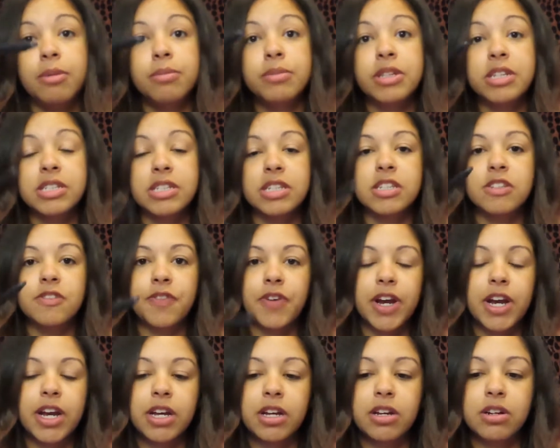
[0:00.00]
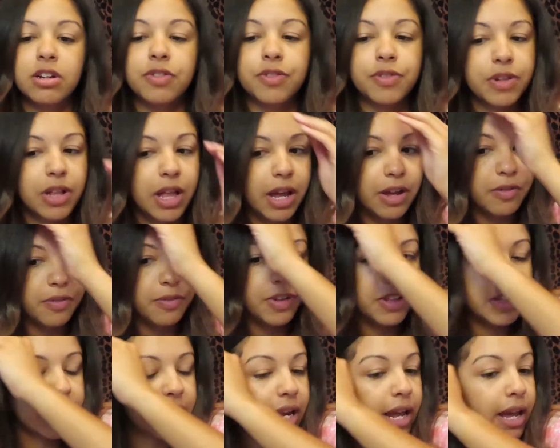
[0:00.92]
this is very good for like
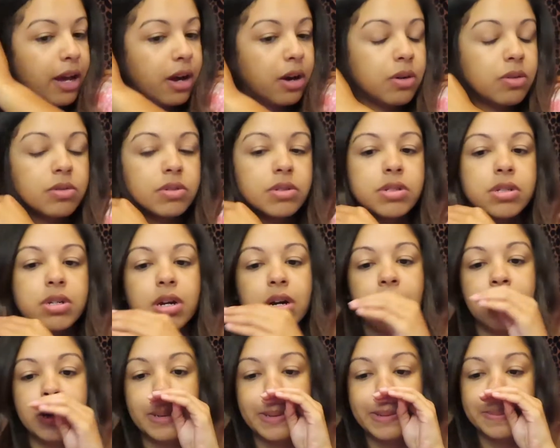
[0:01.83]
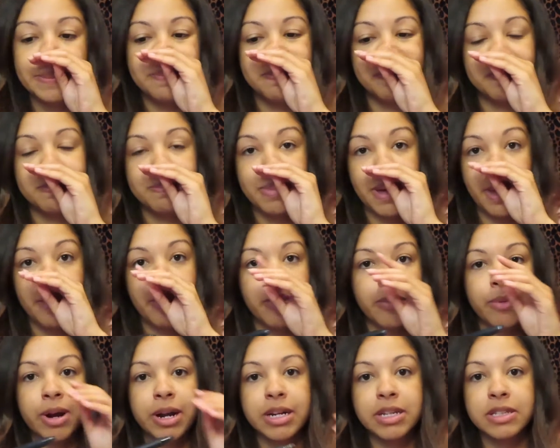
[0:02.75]
filling out
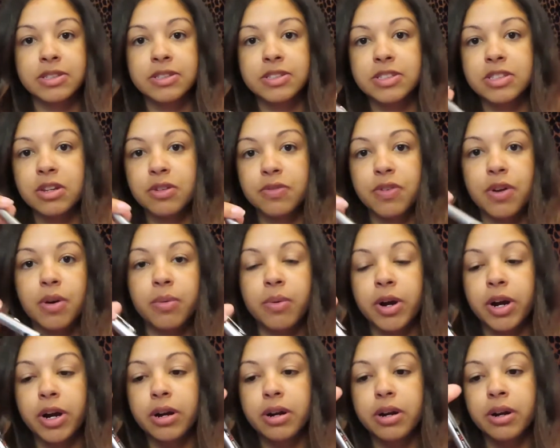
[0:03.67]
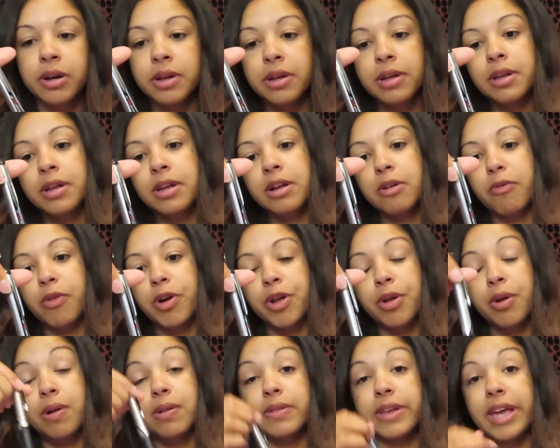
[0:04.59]
paperwork and stuff at work where
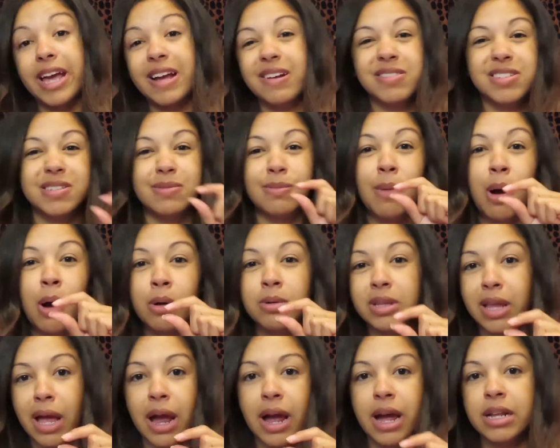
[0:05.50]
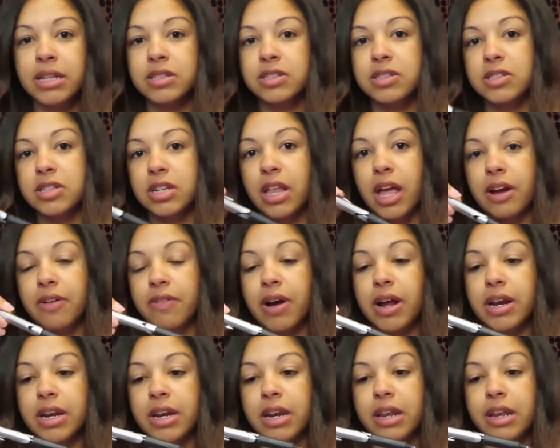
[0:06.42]
you only have small lines to like
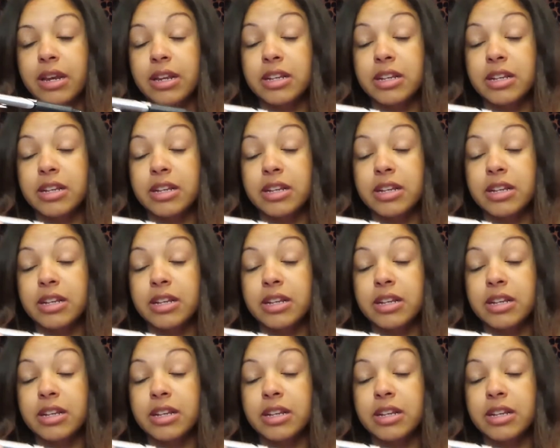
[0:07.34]
write it in.